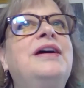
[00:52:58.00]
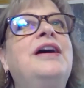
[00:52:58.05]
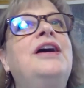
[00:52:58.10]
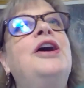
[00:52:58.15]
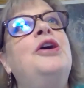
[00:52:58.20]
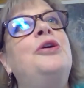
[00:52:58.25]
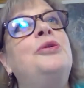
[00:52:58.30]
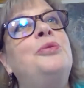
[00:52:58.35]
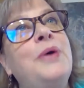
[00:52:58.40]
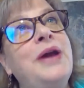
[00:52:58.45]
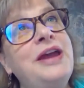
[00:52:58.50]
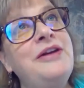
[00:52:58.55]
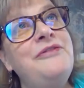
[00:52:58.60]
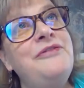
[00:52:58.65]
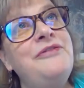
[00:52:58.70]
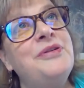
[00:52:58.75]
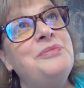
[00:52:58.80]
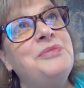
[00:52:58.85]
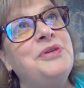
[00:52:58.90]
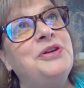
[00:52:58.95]
away
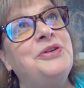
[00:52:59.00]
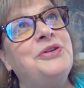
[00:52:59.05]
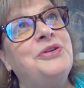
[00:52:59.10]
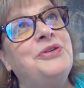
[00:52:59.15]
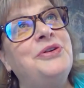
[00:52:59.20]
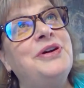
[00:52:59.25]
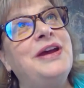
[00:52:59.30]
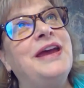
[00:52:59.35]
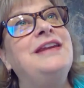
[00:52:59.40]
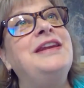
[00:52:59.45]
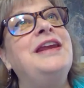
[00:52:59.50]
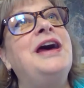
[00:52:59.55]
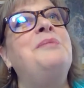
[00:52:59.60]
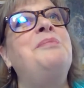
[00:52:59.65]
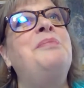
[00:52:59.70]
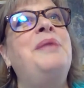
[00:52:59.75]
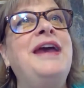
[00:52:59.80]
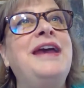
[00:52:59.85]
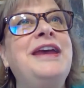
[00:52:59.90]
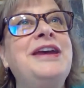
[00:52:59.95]
from you and
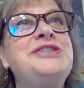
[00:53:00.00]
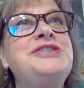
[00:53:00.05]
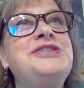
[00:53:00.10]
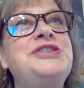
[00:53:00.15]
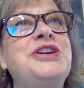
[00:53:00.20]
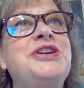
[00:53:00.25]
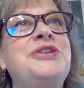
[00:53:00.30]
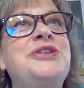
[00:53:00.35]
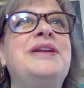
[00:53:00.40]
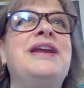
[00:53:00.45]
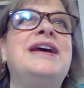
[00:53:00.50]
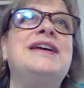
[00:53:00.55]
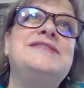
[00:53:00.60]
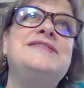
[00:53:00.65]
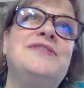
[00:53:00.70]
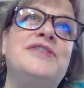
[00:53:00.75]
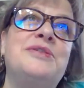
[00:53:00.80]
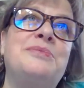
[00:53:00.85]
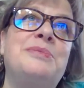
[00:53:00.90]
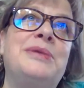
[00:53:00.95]
not pay it to you and ask
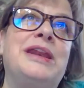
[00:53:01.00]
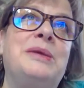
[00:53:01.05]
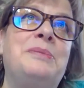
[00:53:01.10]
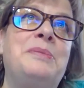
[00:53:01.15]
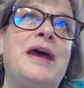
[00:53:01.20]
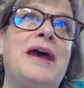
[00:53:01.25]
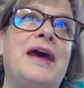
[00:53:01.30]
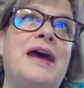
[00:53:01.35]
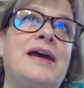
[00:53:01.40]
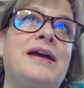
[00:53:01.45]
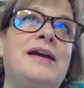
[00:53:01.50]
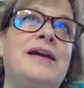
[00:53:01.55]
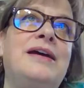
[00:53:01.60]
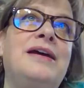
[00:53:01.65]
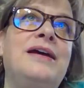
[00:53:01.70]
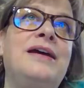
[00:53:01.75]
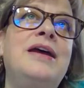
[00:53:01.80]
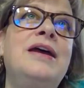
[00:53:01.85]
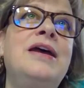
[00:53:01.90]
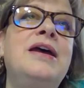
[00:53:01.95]
for the money back.
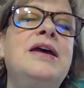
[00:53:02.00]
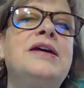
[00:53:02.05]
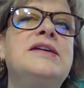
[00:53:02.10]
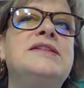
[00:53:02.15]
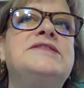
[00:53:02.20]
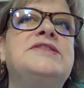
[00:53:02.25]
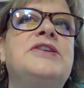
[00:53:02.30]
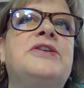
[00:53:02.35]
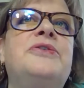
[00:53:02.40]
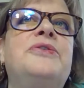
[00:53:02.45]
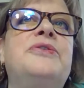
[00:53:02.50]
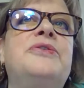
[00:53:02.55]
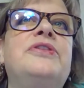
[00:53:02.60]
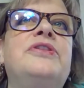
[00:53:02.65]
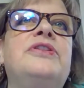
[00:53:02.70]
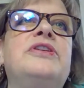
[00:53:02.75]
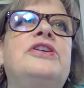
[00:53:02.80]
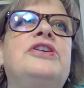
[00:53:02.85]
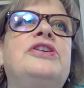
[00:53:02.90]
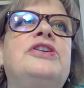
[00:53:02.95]
So
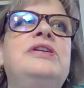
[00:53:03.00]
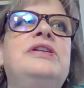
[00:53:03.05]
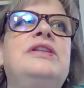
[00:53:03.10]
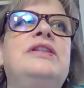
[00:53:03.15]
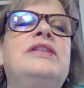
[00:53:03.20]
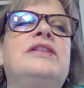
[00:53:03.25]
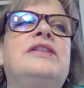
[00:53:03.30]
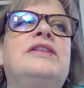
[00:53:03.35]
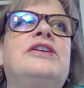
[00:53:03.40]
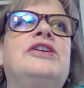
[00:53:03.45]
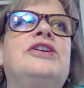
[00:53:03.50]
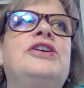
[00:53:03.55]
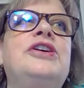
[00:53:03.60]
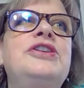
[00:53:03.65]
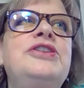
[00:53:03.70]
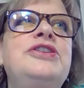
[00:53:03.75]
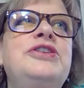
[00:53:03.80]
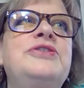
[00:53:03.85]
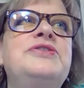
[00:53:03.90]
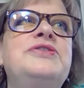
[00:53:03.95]
the
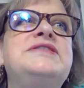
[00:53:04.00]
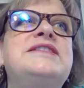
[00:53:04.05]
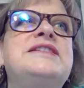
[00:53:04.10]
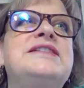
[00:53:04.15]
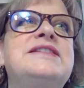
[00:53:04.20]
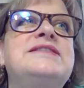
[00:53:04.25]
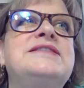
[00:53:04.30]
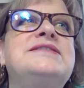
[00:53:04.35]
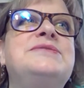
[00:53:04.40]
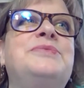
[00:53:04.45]
good news is